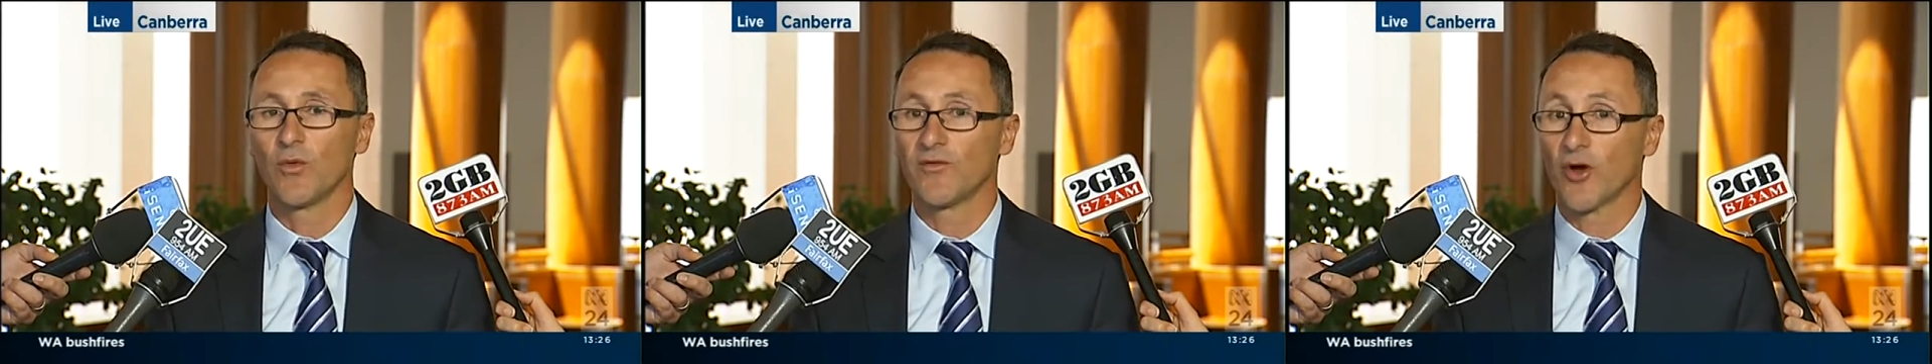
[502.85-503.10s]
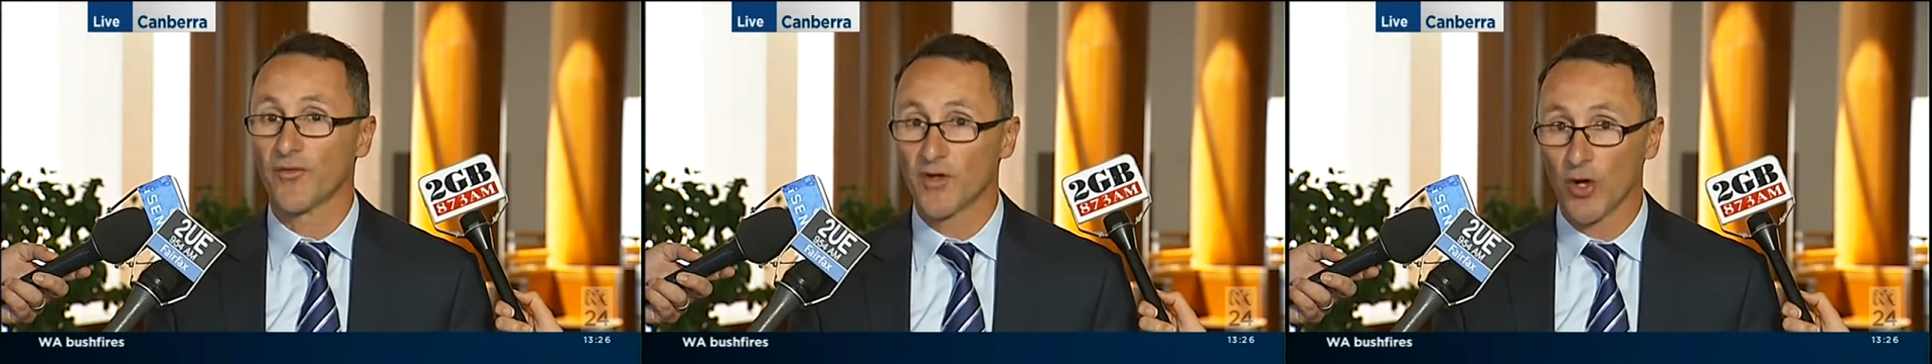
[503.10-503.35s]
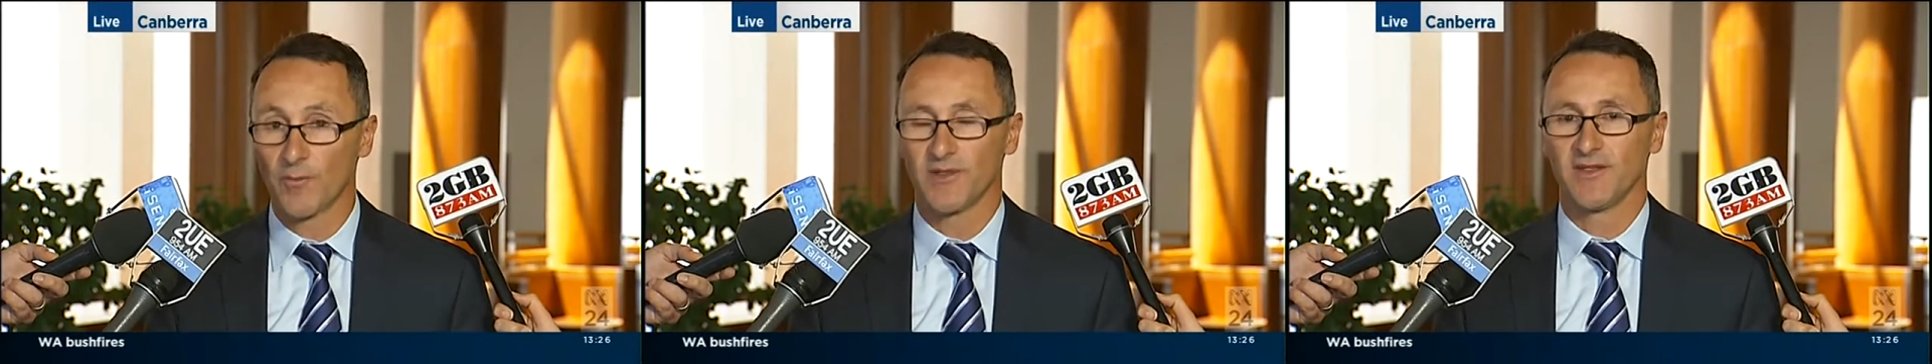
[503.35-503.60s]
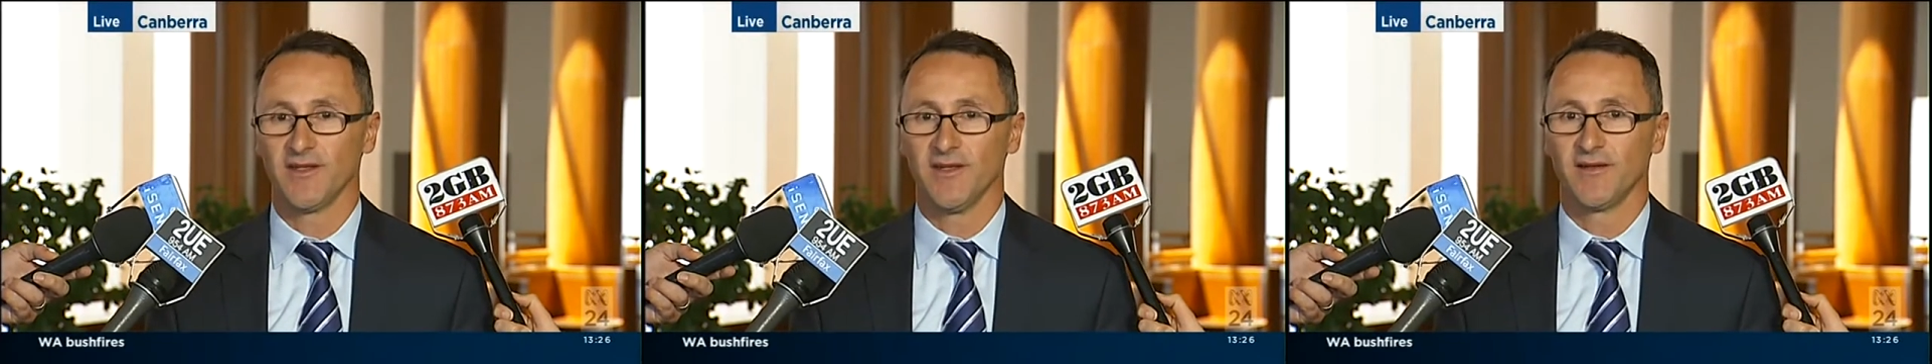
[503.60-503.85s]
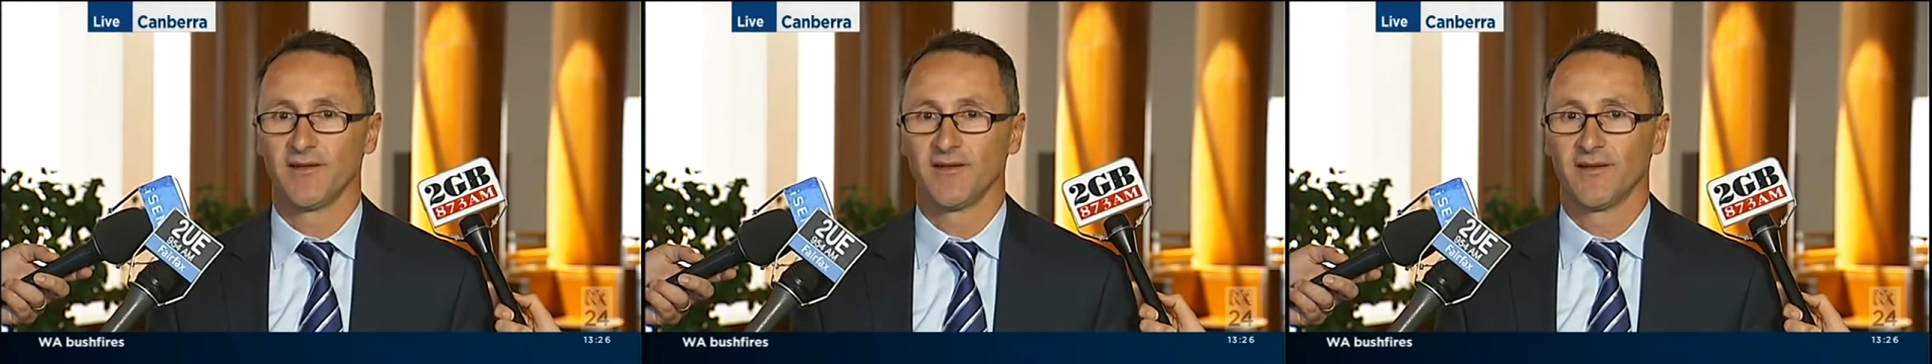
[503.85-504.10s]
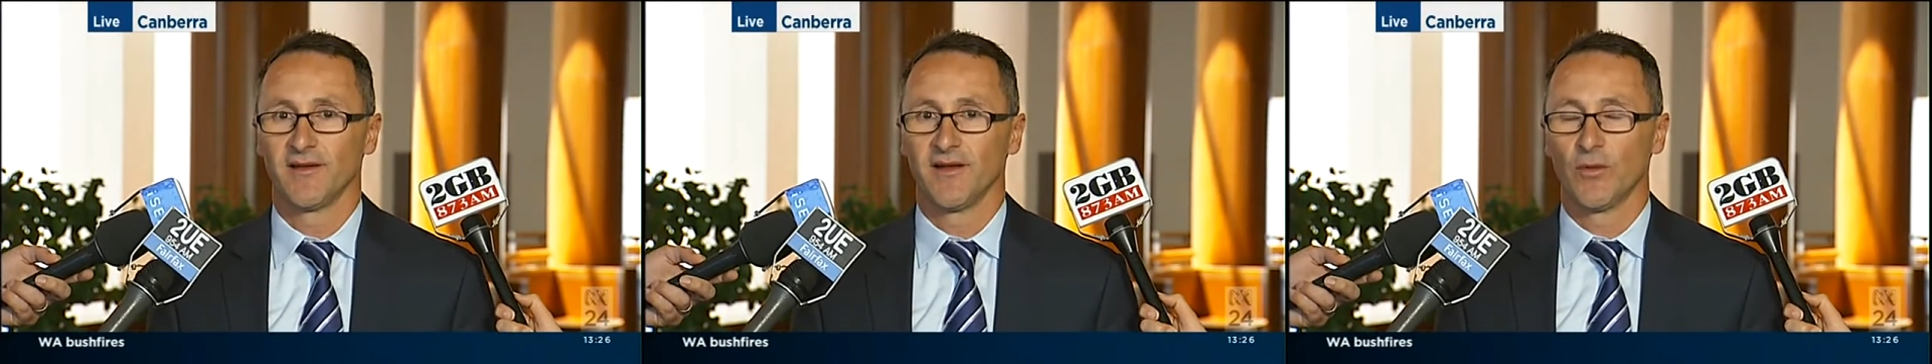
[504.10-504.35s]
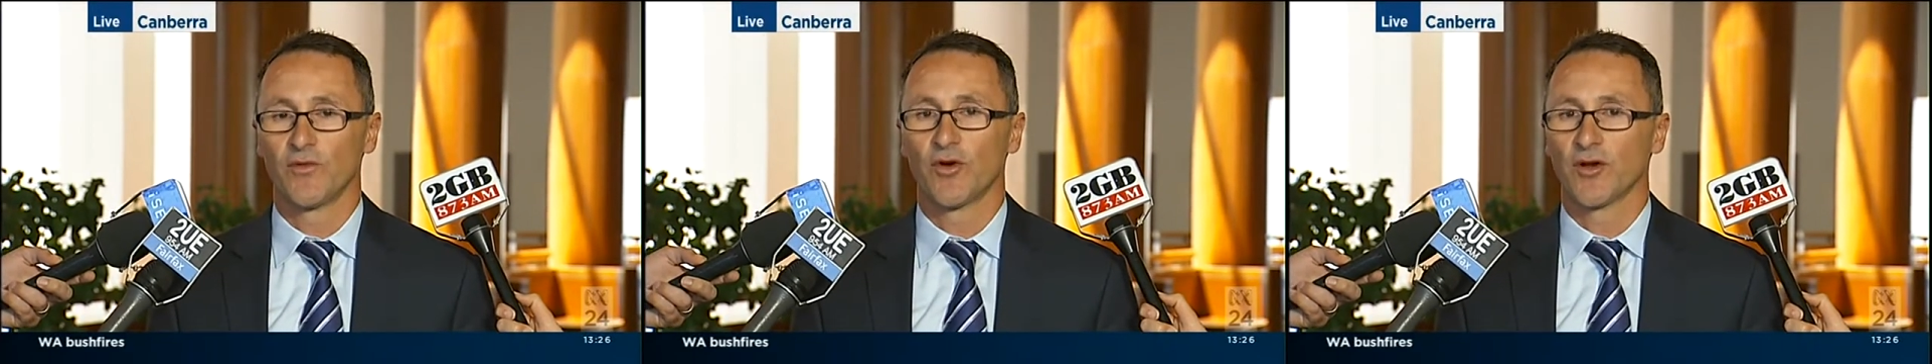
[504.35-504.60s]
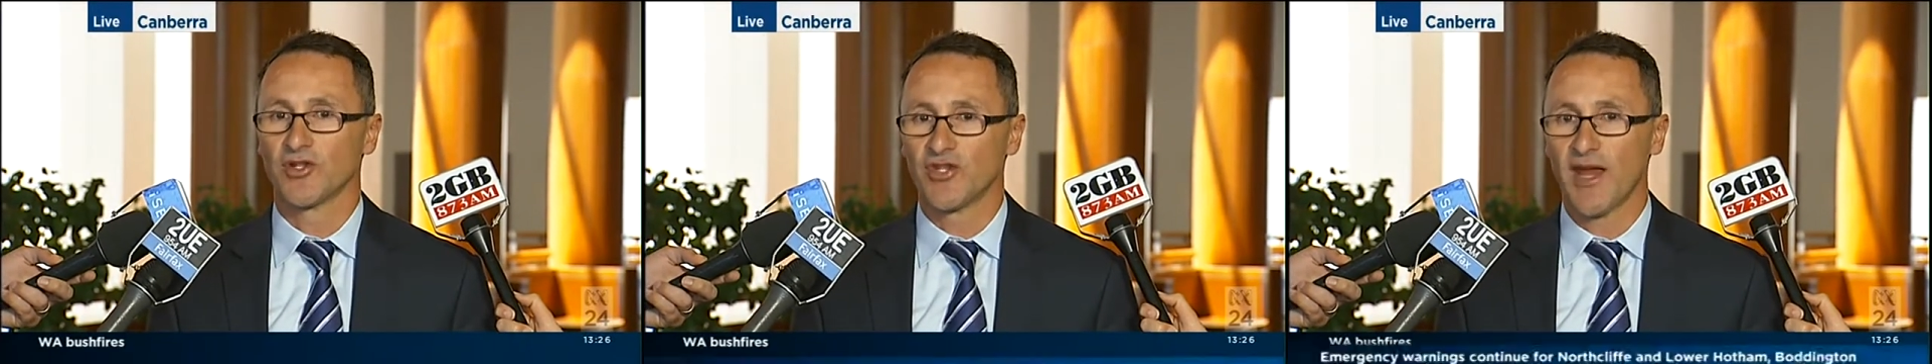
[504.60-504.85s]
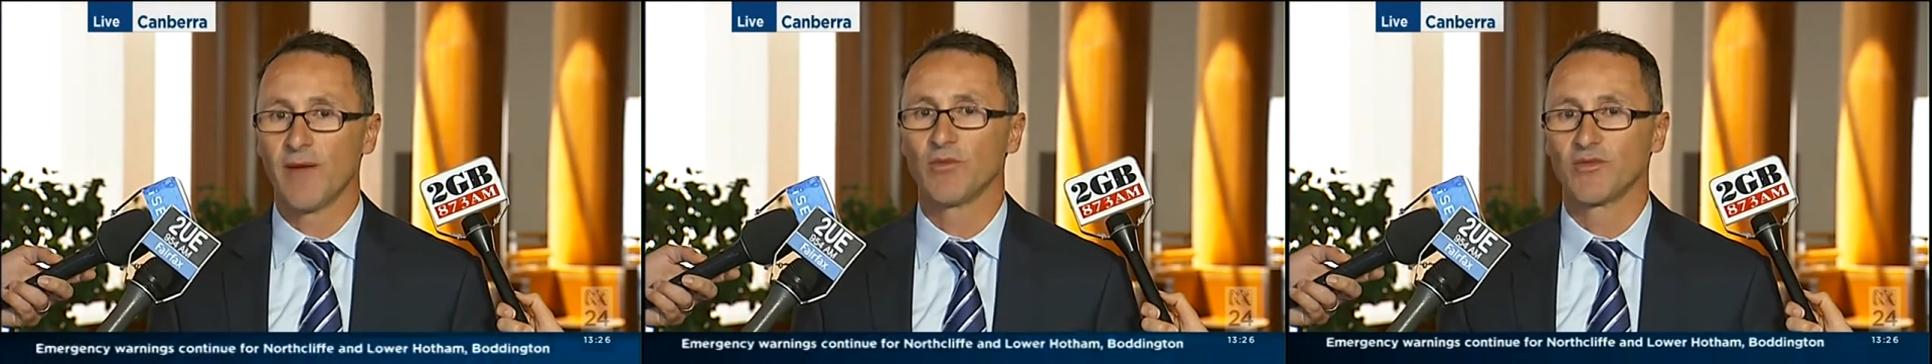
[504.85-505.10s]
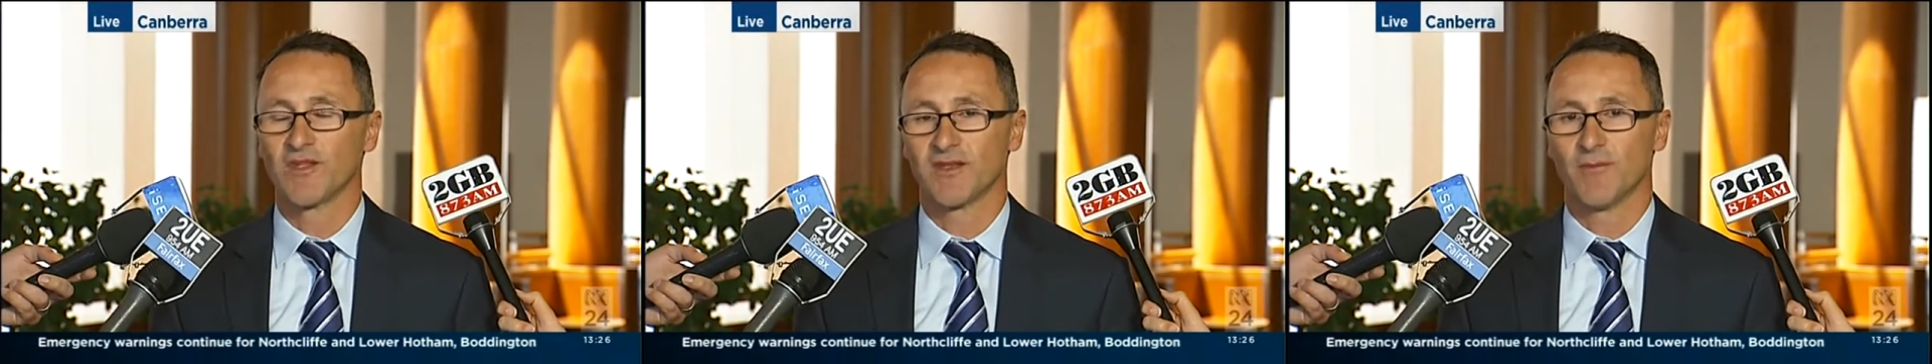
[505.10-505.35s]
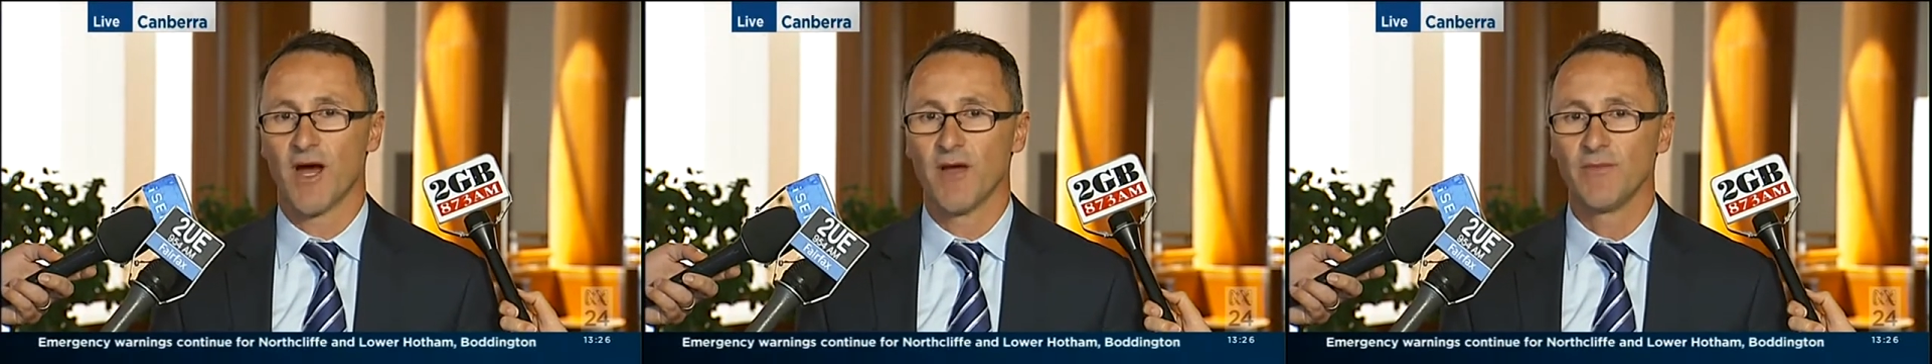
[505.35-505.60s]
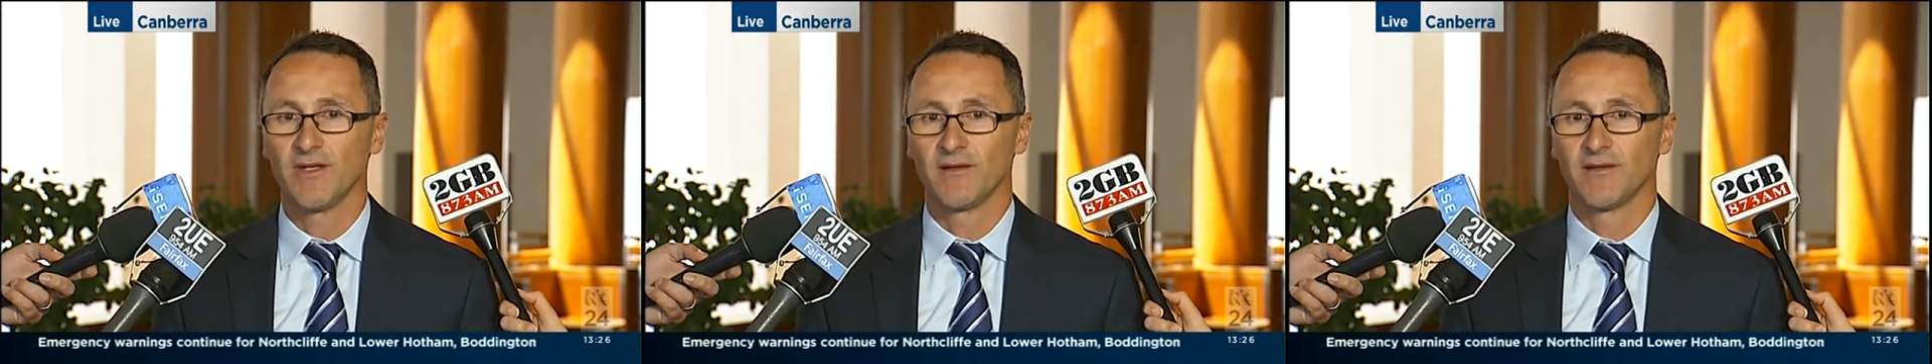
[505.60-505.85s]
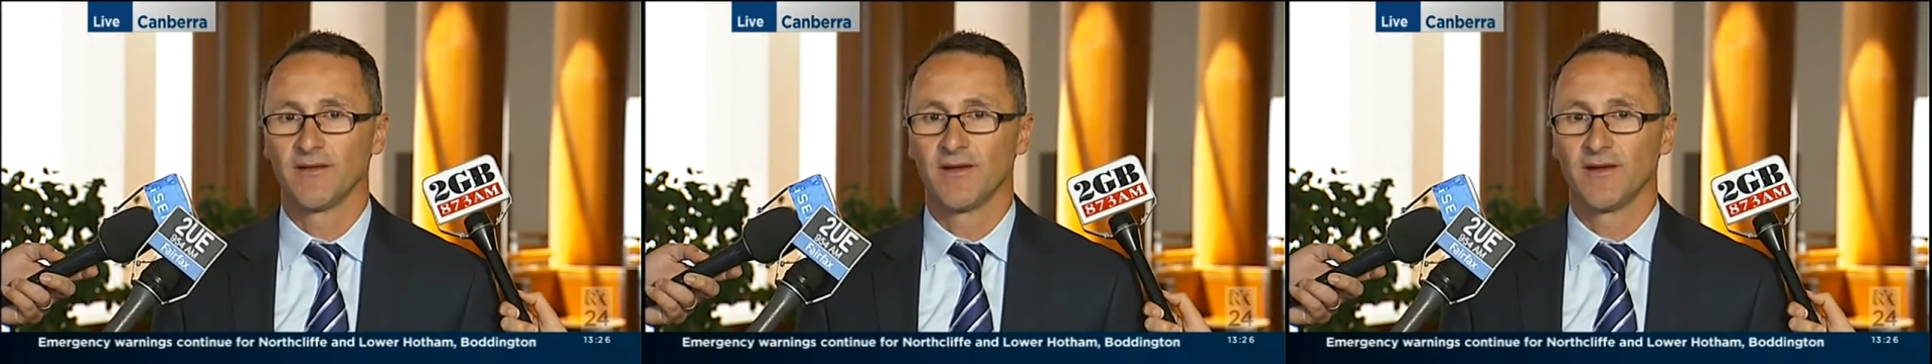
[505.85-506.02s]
We've got the opposite. We've got a shambles at the moment.